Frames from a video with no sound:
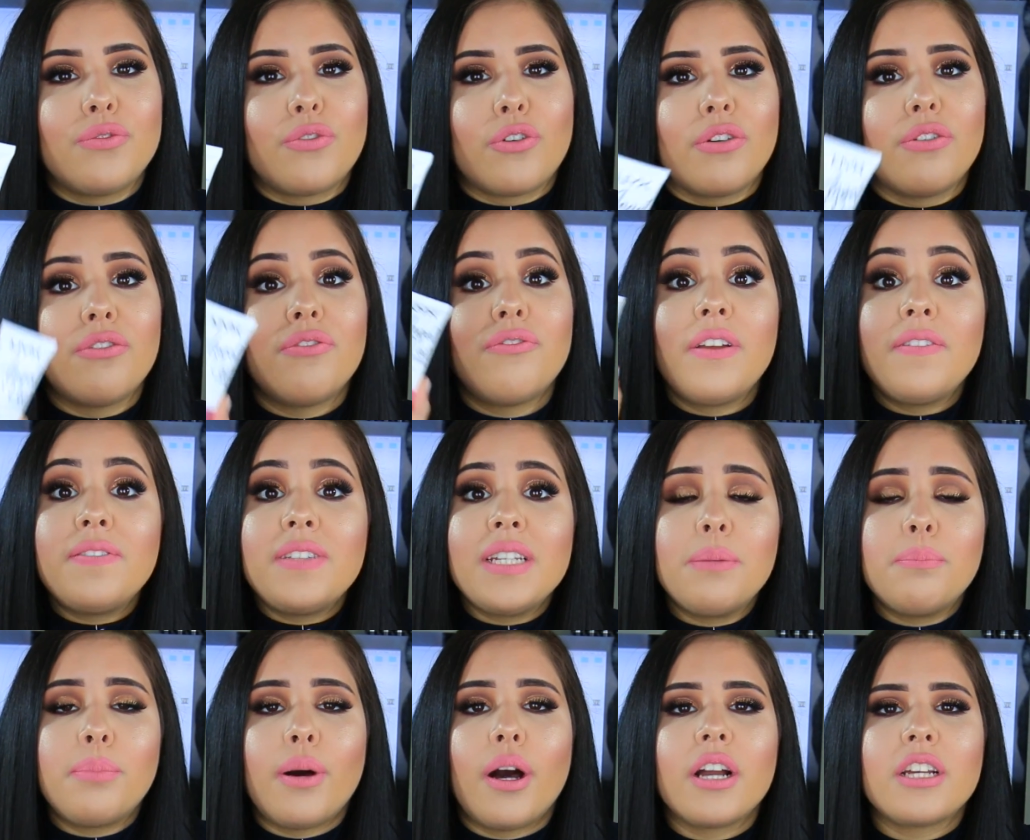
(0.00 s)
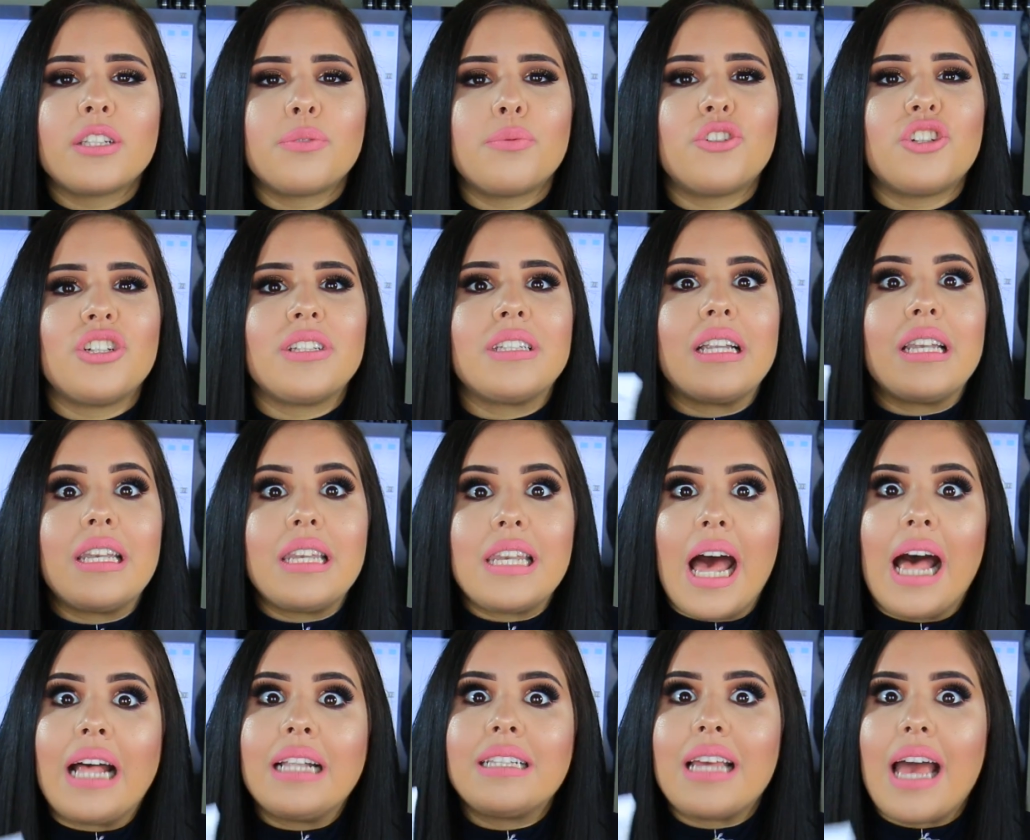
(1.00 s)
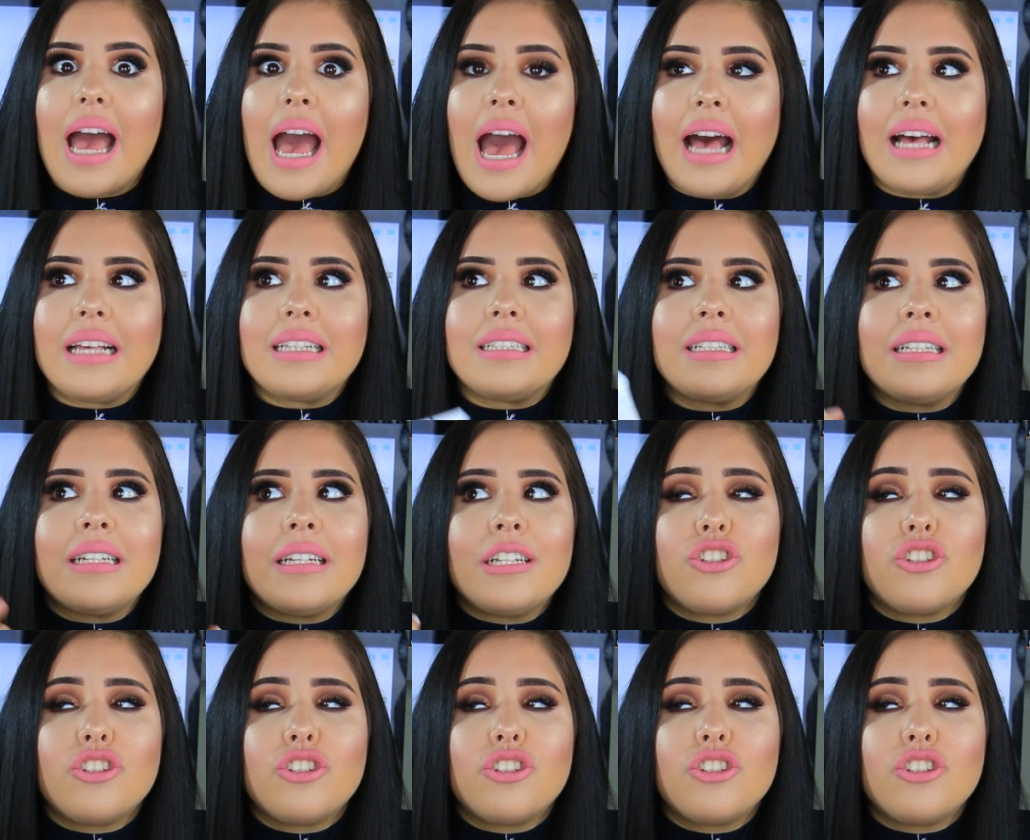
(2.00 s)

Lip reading: for 15 bucks, which is not as